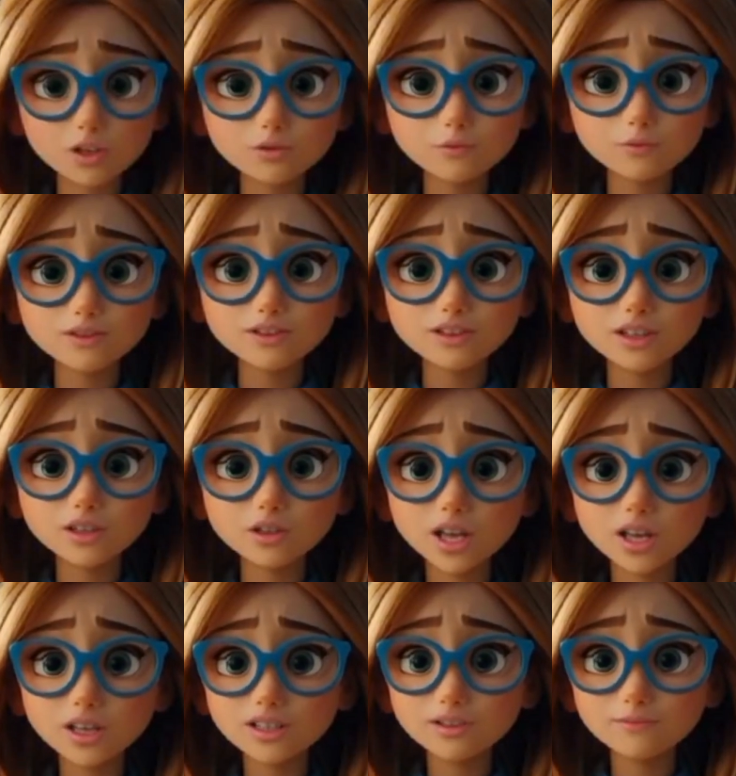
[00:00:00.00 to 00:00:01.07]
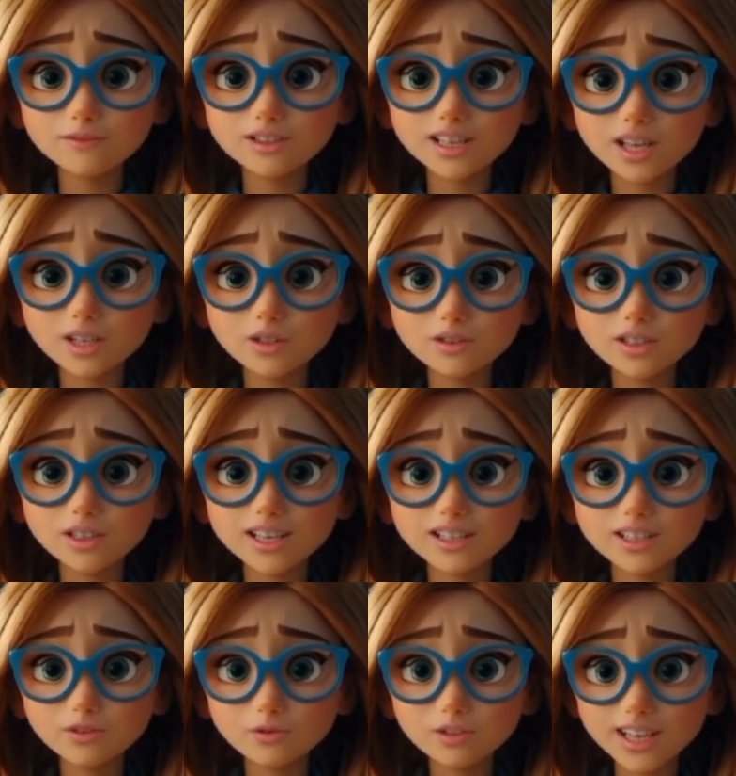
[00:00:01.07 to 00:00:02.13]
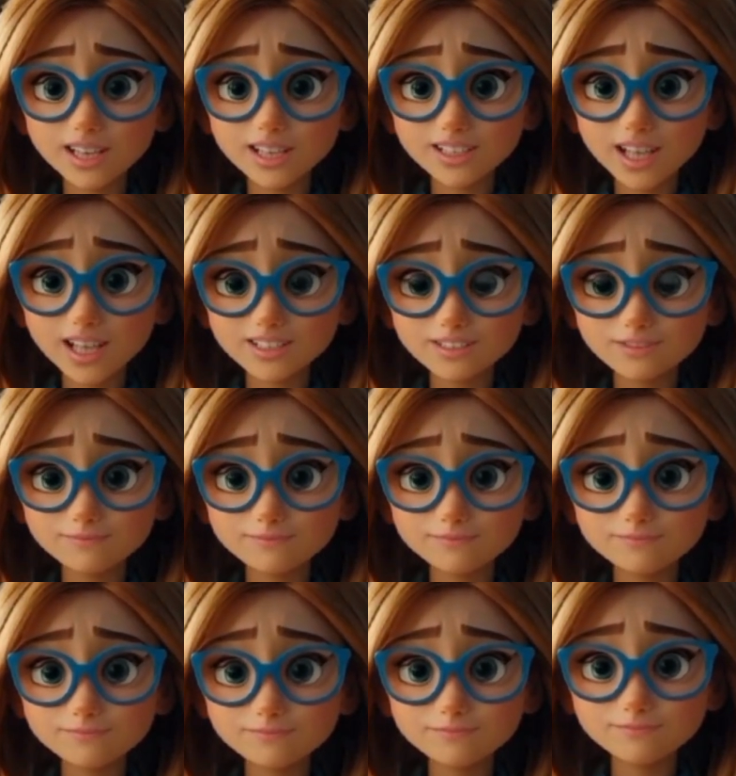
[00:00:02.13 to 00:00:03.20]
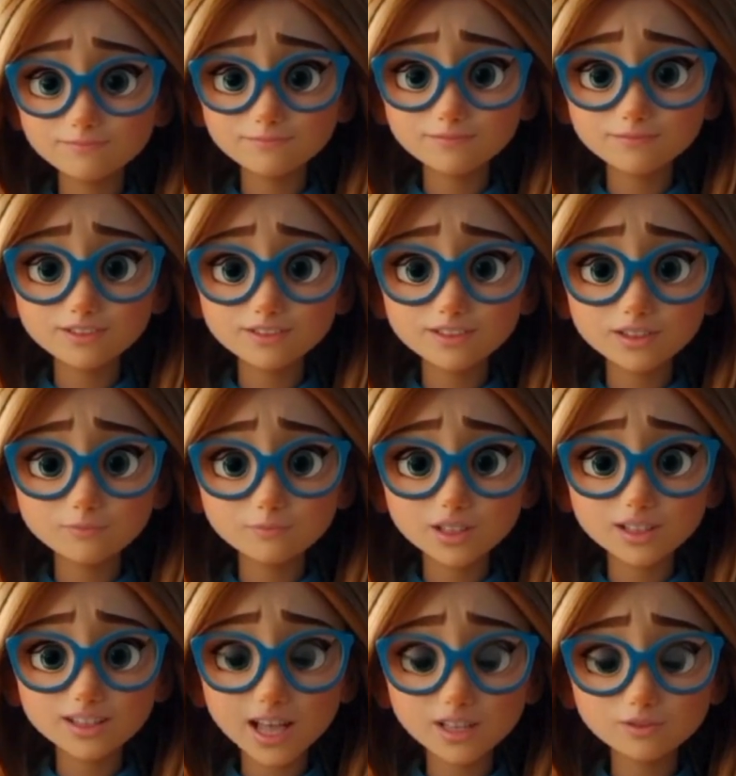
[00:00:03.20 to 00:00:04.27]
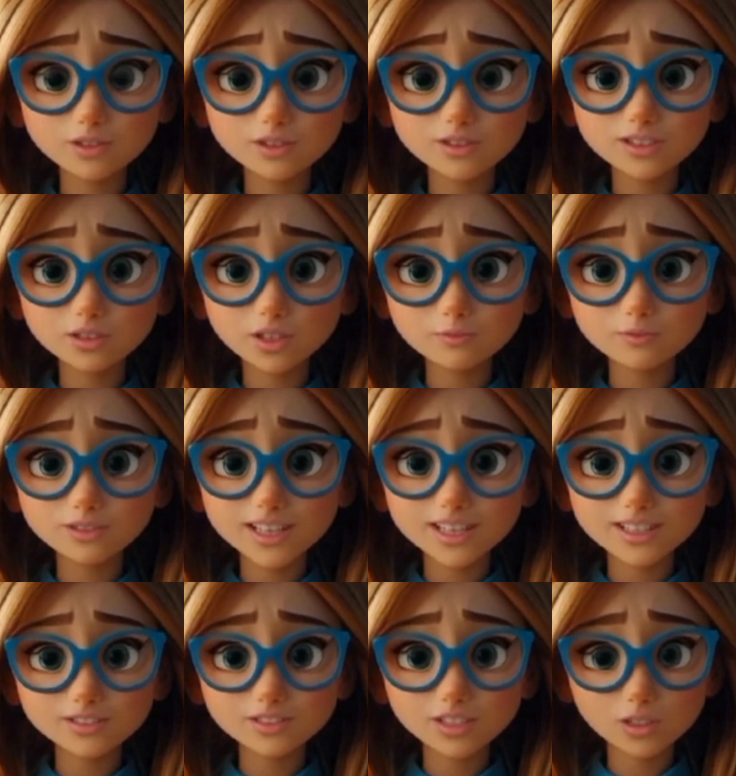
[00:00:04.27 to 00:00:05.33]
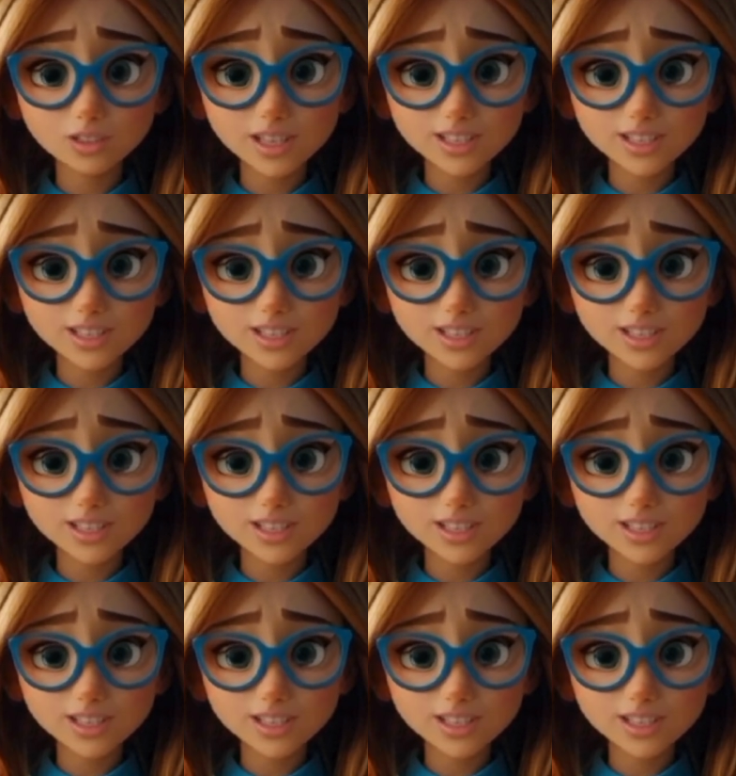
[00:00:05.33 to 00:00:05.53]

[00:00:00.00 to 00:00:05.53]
in my hotel without money for 7 years. Or I will do something that will make you